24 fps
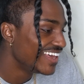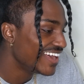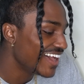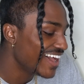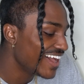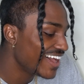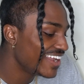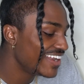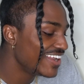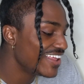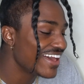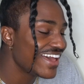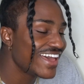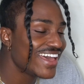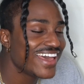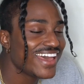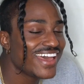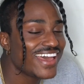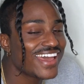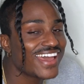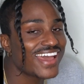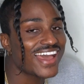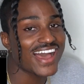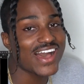I,
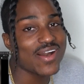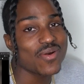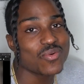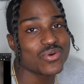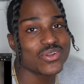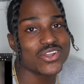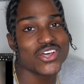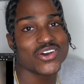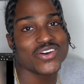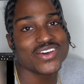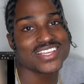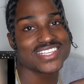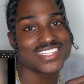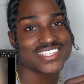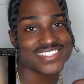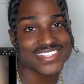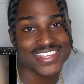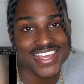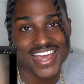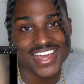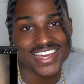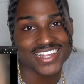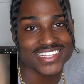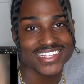hey, I would know
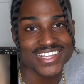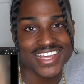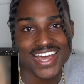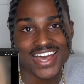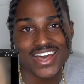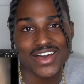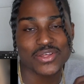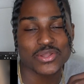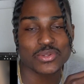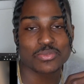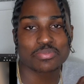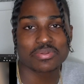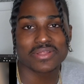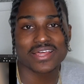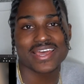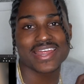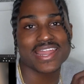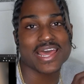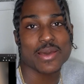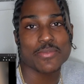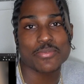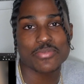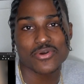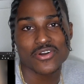exactly how to play
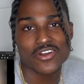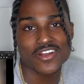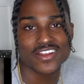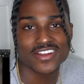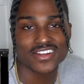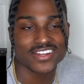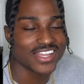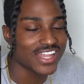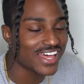that part.